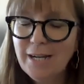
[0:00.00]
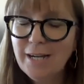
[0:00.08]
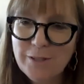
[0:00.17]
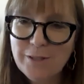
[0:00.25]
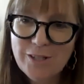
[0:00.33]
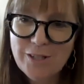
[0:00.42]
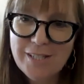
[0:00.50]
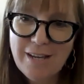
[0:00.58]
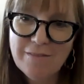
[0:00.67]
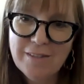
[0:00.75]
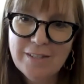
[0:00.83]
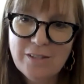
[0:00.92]
I was just
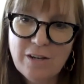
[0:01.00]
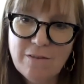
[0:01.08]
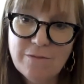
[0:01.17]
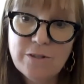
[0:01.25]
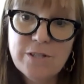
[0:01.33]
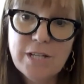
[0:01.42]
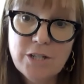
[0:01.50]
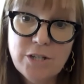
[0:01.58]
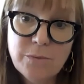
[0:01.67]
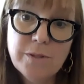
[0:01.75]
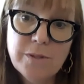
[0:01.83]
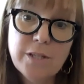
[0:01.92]
having this conversation
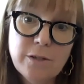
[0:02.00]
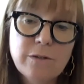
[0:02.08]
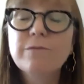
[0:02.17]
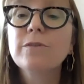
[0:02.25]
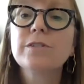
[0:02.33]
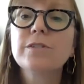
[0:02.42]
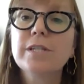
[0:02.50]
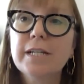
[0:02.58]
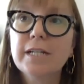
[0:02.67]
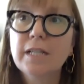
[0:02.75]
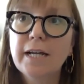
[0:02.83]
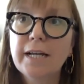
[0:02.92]
with a university
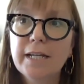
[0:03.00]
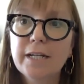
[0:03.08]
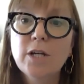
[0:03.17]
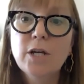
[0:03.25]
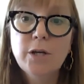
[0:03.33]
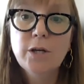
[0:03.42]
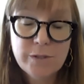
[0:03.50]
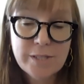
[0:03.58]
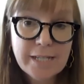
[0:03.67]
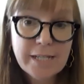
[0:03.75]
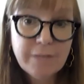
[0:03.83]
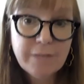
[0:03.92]
client whose
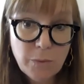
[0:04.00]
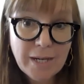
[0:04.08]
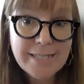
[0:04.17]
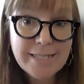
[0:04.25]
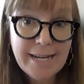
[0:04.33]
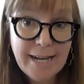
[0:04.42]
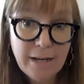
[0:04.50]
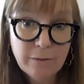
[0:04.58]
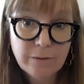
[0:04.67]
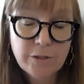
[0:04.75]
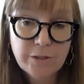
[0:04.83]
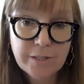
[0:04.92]
giving went
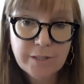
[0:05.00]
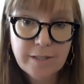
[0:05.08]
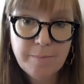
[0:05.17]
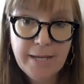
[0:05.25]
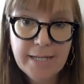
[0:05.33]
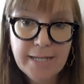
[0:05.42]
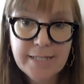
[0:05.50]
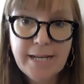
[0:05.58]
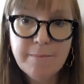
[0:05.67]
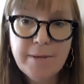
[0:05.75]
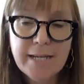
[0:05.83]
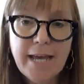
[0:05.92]
down during the
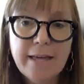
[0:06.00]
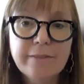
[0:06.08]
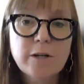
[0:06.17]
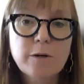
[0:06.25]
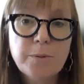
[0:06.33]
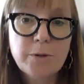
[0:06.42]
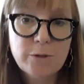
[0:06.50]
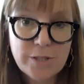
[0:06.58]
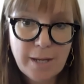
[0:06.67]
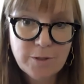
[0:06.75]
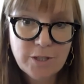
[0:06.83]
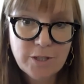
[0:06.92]
pandemic, and their
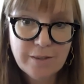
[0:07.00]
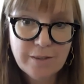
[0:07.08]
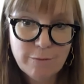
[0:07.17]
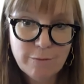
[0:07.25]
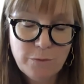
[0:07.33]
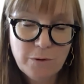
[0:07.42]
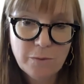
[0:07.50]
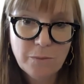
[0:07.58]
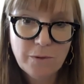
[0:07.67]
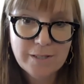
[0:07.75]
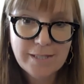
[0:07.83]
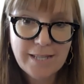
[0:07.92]
perception, therefore,
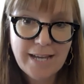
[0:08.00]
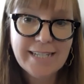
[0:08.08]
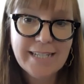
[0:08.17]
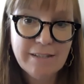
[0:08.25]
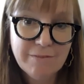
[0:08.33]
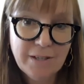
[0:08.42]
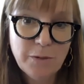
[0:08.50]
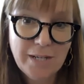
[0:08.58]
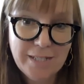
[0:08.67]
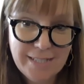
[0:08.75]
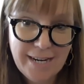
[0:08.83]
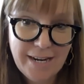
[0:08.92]
was that giving
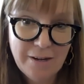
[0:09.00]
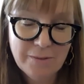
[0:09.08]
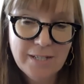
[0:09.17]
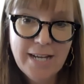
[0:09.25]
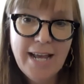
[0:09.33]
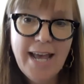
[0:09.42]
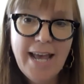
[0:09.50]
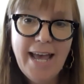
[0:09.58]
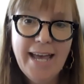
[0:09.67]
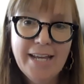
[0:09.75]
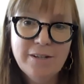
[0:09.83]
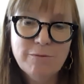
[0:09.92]
went down.
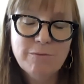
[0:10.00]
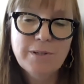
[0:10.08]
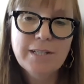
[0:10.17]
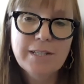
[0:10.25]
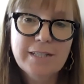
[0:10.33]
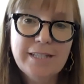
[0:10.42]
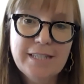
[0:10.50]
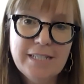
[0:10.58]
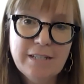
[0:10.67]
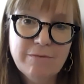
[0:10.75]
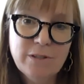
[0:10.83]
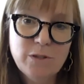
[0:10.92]
And really, the
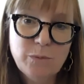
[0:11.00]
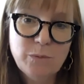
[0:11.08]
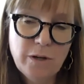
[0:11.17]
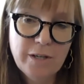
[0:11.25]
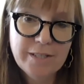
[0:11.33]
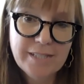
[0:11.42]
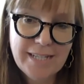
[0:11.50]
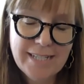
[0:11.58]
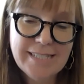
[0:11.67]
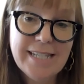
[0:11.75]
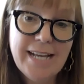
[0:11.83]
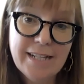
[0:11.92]
difference was
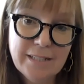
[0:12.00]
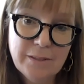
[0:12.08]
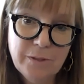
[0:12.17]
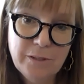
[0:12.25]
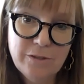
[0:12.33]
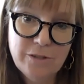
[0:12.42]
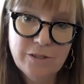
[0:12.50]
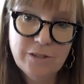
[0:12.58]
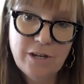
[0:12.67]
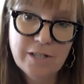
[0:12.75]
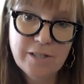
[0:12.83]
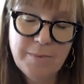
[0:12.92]
exactly what you just
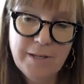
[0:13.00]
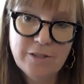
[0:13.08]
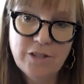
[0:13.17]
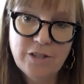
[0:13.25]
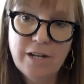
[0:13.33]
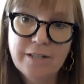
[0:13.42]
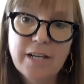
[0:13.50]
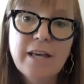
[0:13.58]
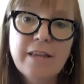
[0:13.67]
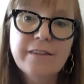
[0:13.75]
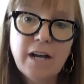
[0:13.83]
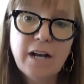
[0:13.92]
talked about, John,
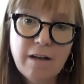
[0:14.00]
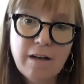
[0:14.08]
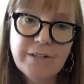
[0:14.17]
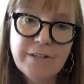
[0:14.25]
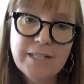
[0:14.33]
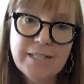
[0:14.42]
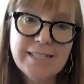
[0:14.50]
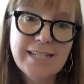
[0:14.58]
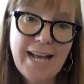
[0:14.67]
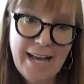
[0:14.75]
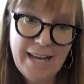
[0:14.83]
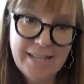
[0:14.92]
the confidence in
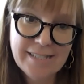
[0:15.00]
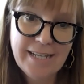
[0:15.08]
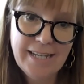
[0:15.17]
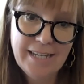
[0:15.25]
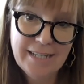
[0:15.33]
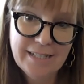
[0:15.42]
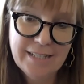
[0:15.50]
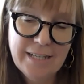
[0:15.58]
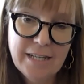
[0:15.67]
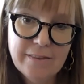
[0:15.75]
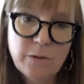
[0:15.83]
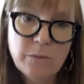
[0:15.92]
asking.
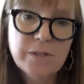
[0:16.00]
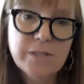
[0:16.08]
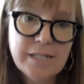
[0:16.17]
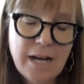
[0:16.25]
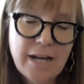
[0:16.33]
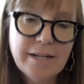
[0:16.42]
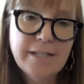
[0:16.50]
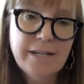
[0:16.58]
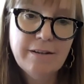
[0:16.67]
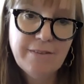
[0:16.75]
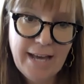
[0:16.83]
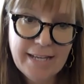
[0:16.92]
There was not
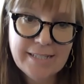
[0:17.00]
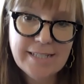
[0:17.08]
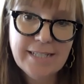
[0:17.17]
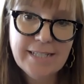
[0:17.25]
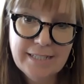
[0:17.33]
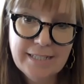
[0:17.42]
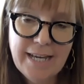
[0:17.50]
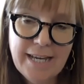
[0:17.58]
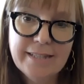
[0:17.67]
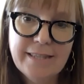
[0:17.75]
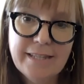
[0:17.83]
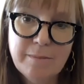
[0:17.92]
enough asking
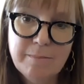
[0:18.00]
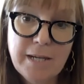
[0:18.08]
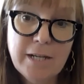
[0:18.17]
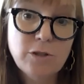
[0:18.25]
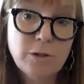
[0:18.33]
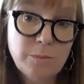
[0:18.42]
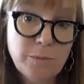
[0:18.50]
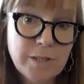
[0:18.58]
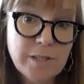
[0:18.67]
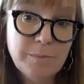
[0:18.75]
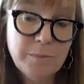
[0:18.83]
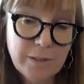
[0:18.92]
at the major and
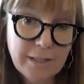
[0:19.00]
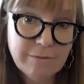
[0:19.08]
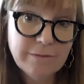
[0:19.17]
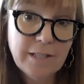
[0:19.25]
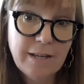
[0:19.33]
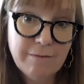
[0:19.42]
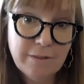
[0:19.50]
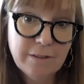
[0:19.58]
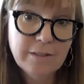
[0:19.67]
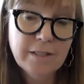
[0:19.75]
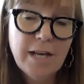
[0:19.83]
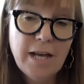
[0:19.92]
principal gift
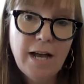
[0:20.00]
level.